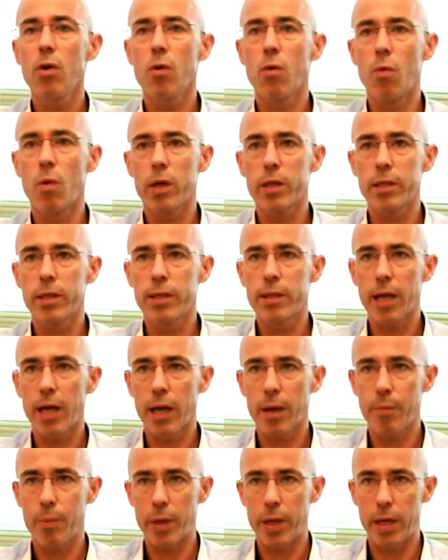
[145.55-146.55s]
what is
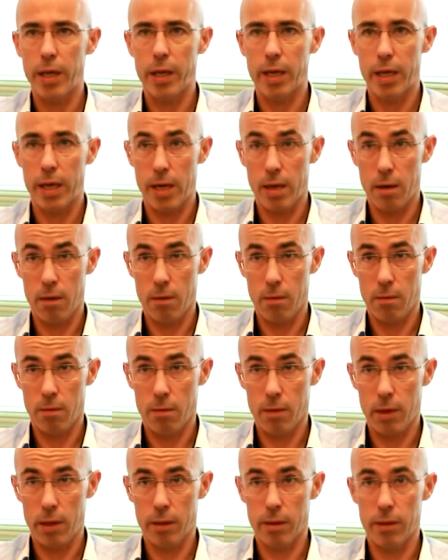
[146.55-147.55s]
happening now
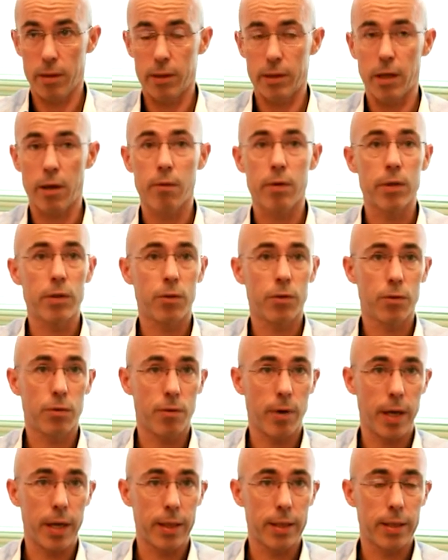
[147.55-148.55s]
in the Taiwan
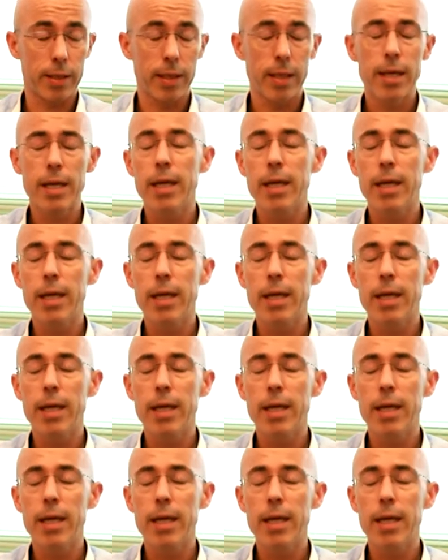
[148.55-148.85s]
Strait.